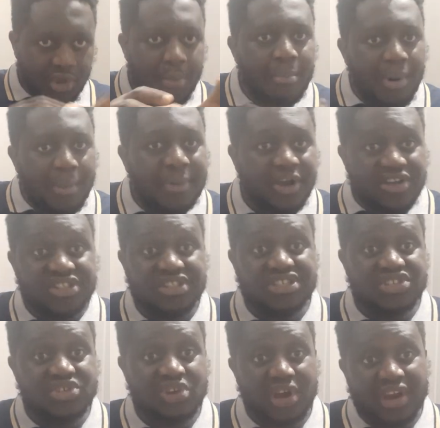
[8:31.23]
But because
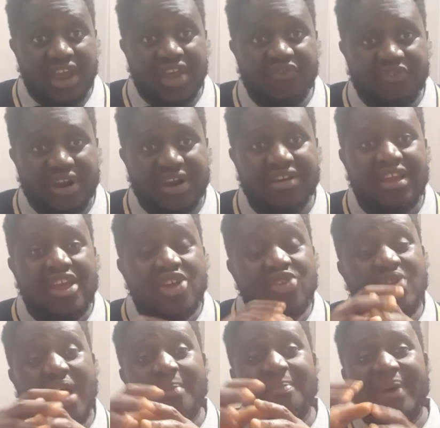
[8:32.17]
she's your girlfriend,
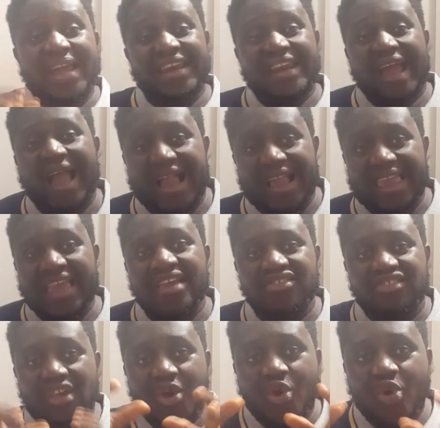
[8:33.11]
you are buying her
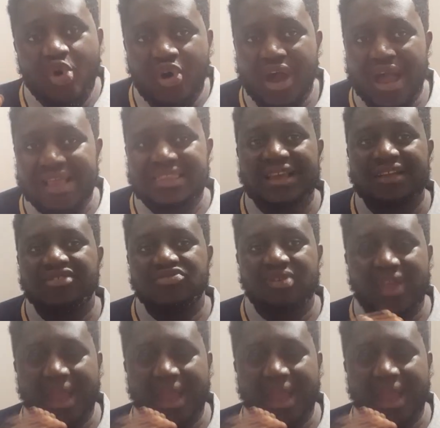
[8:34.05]
case wholeheartedly,